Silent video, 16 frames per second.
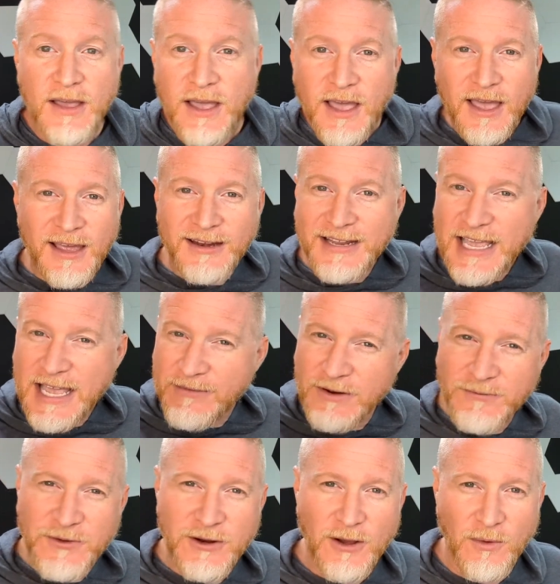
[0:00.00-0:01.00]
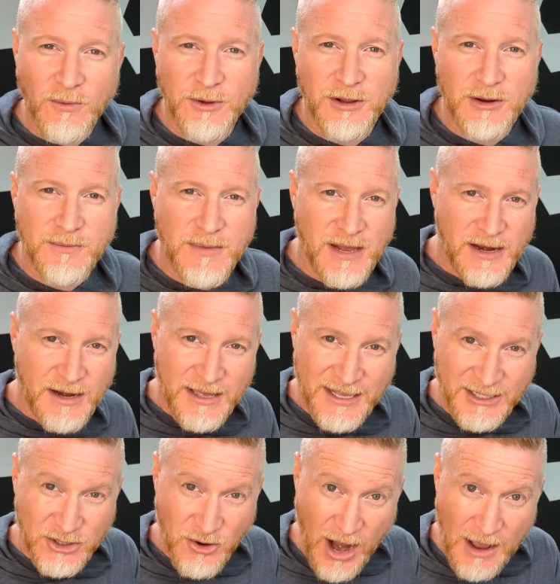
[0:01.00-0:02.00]
And even if you don't want to admit it,
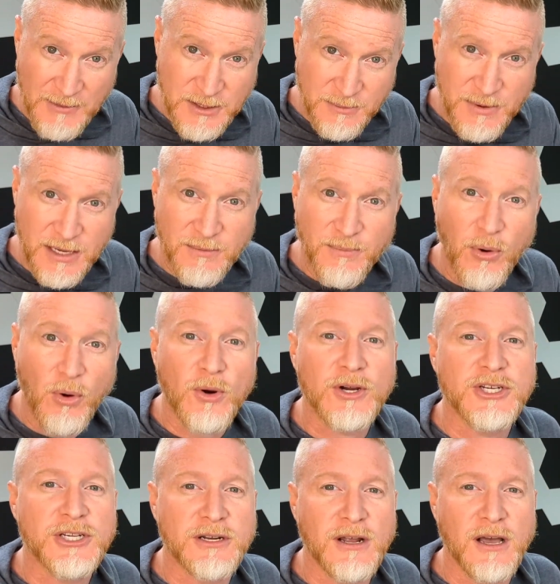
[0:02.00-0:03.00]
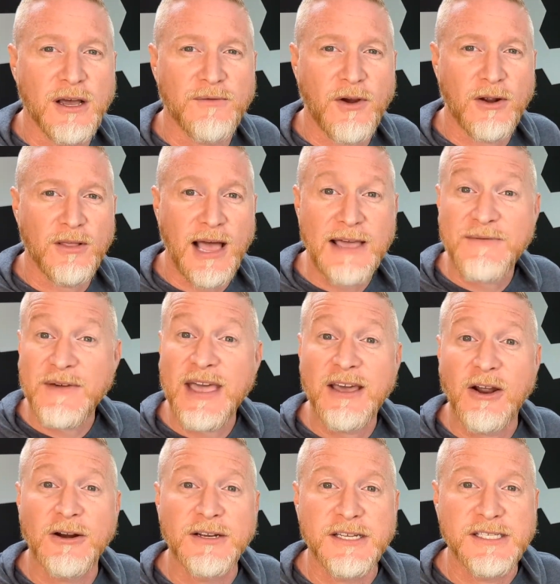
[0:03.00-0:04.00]
it drives a big portion of our life
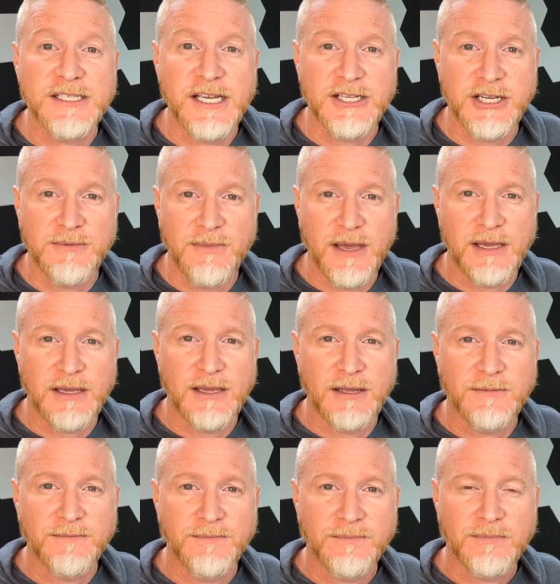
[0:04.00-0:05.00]
and our decision-making.